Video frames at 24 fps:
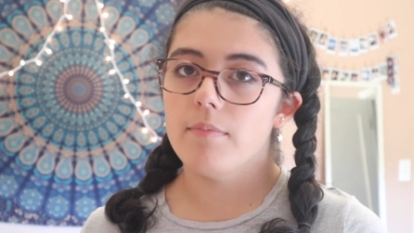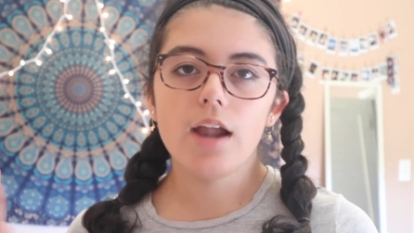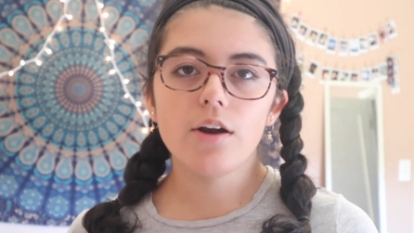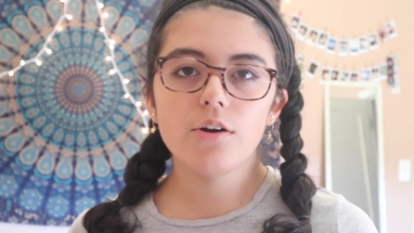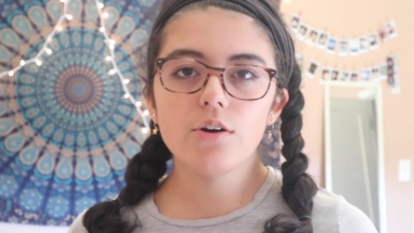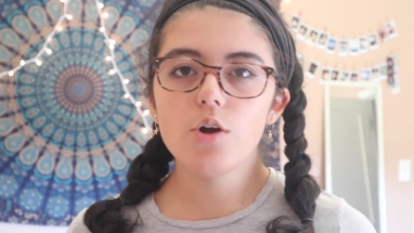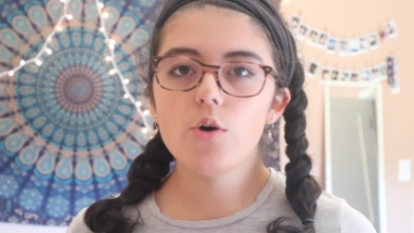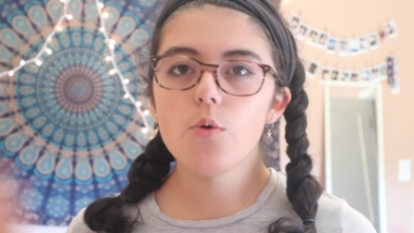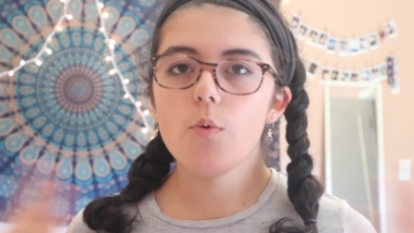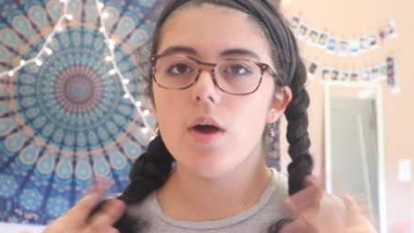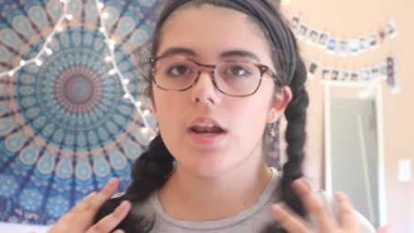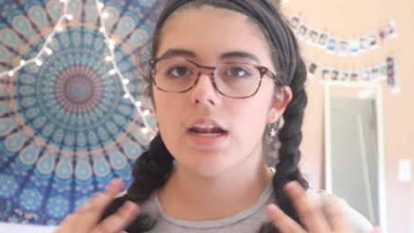I don't
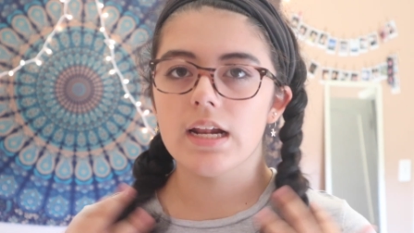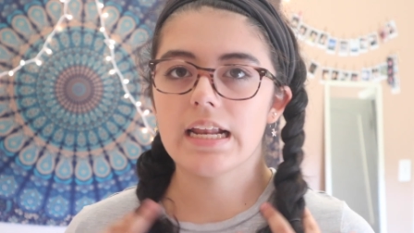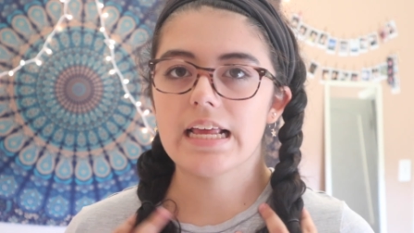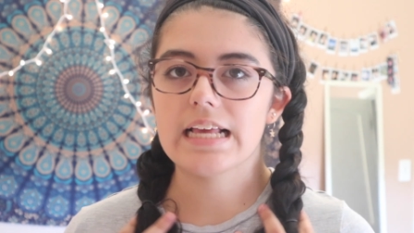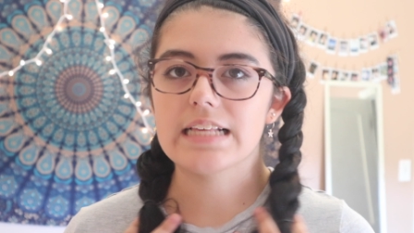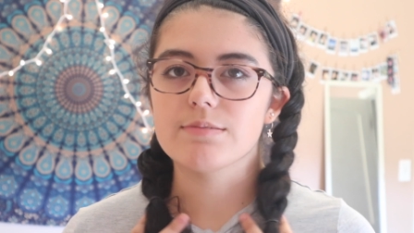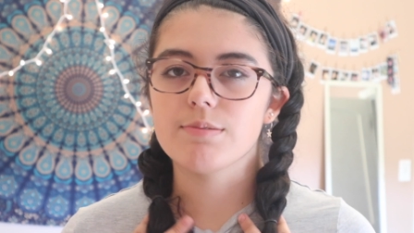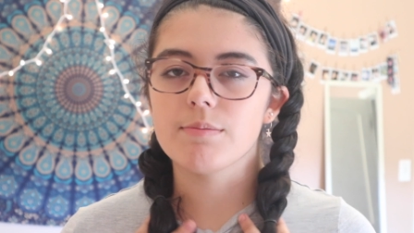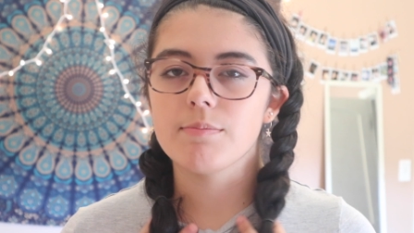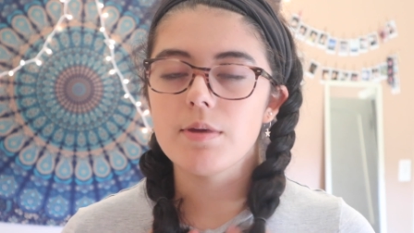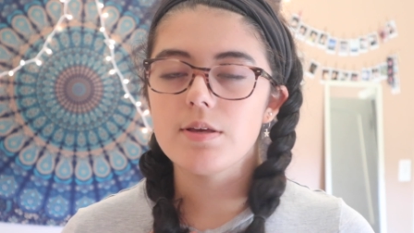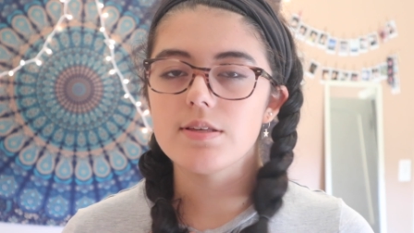know what it
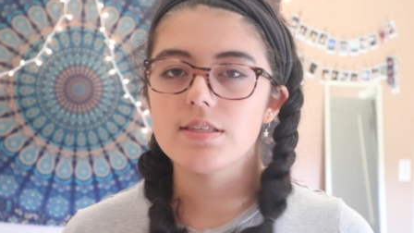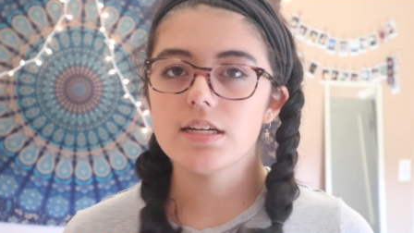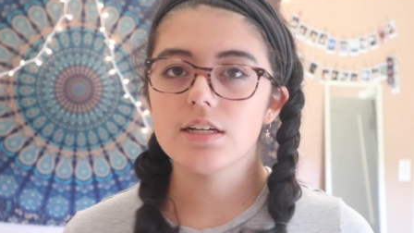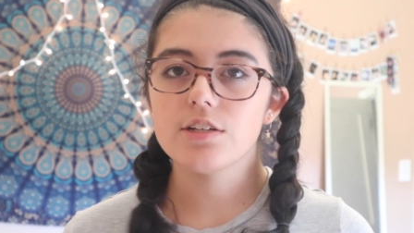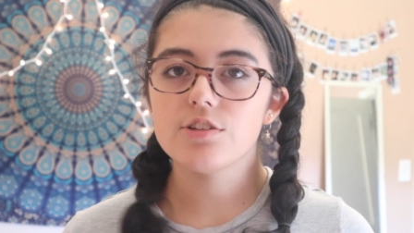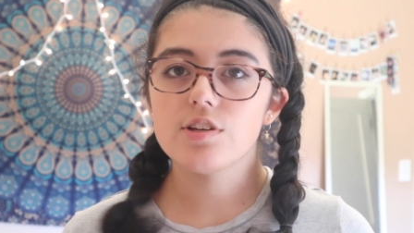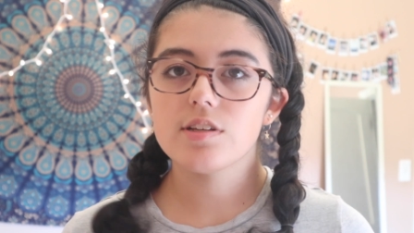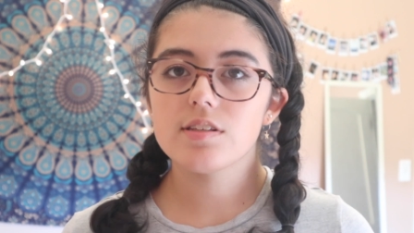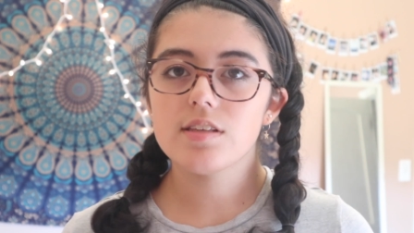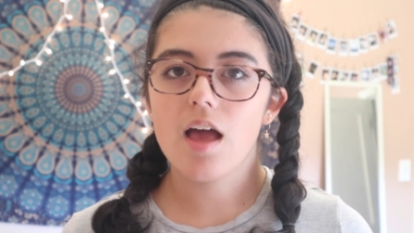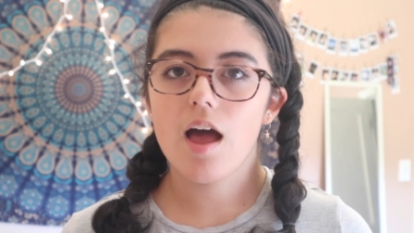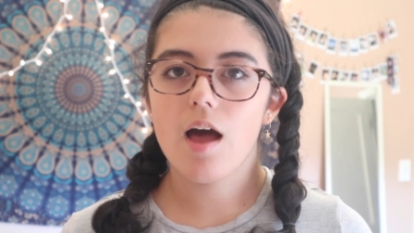is, but music
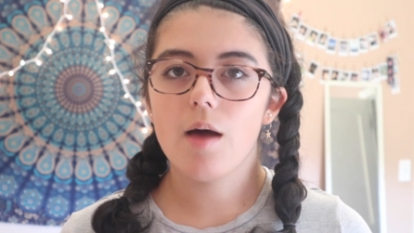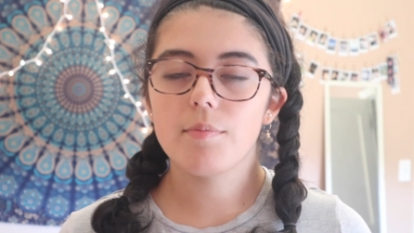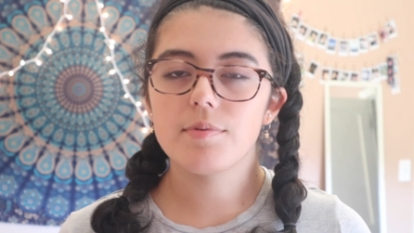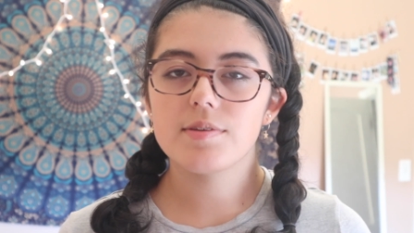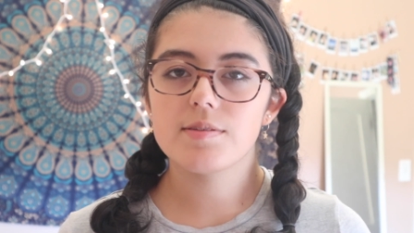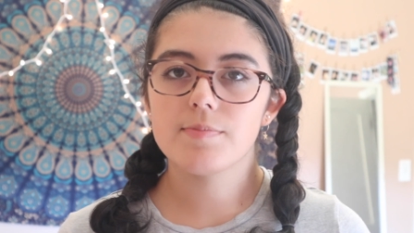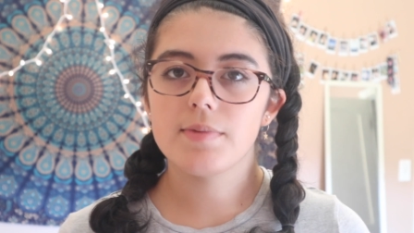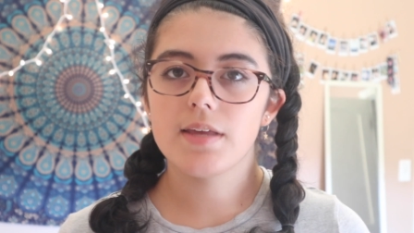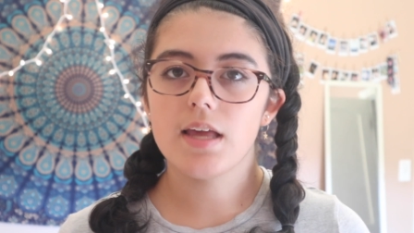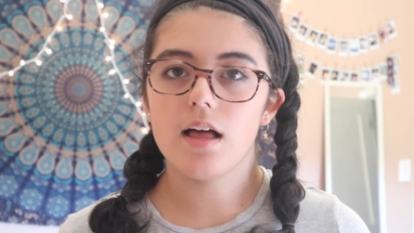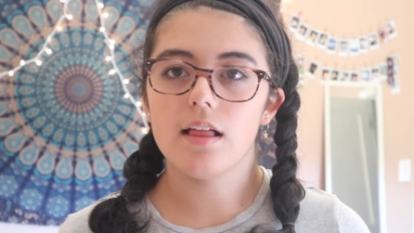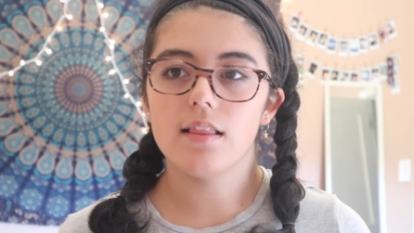just helps
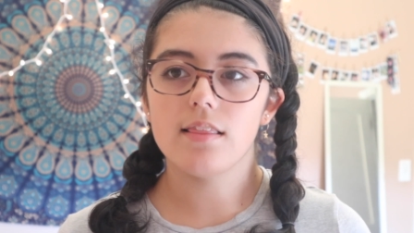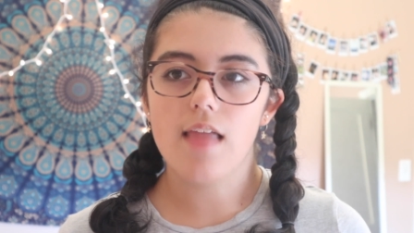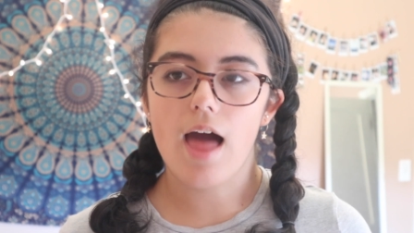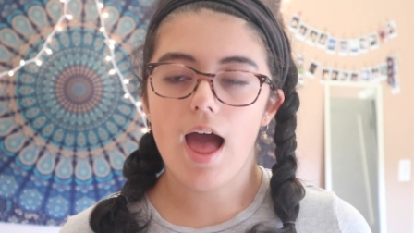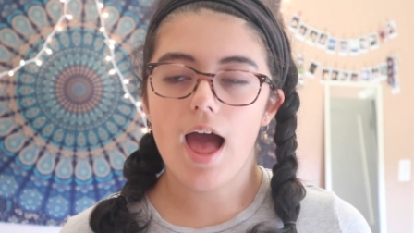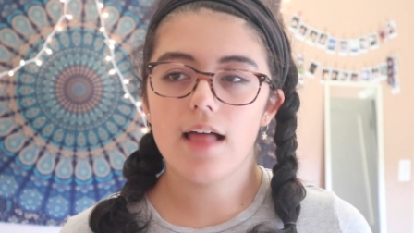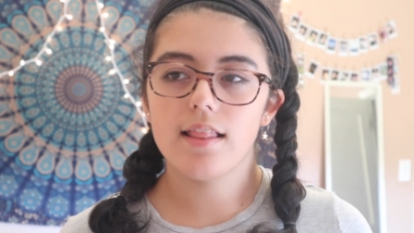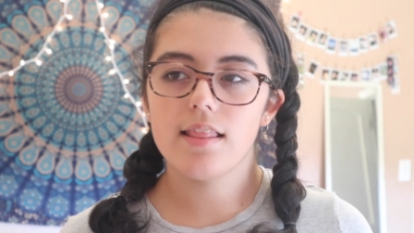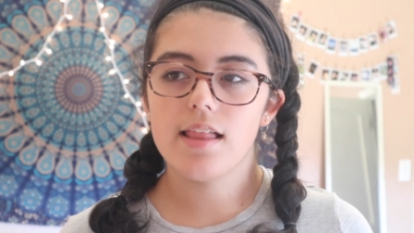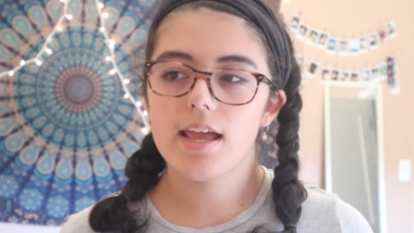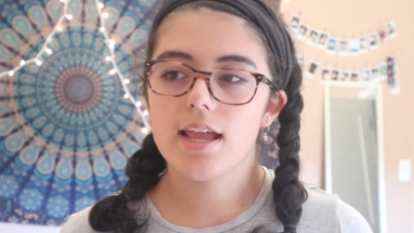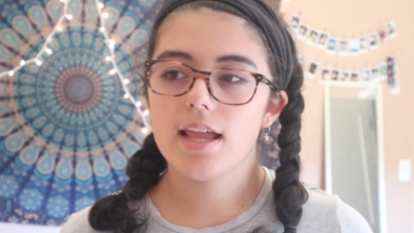me a
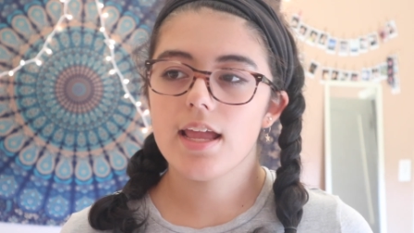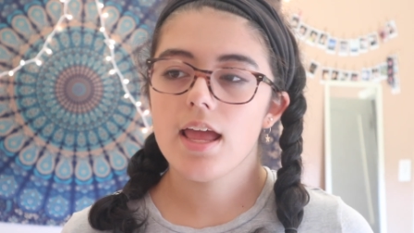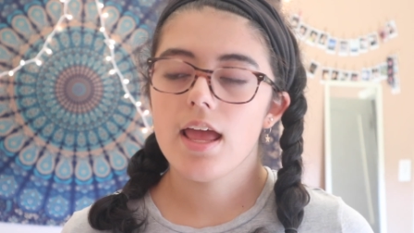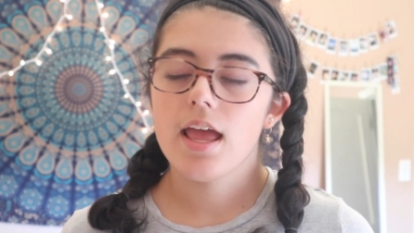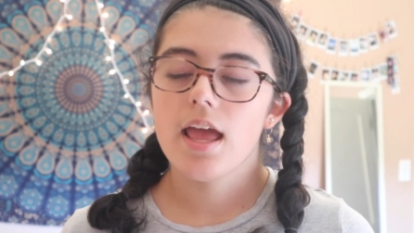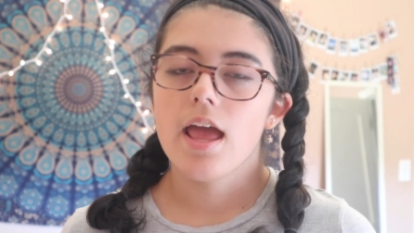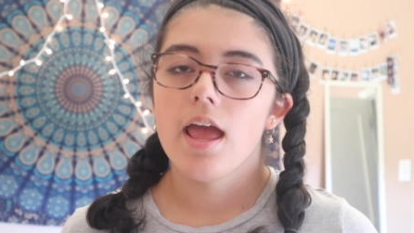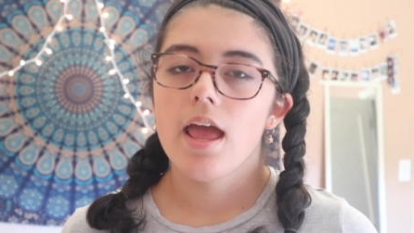lot. Like,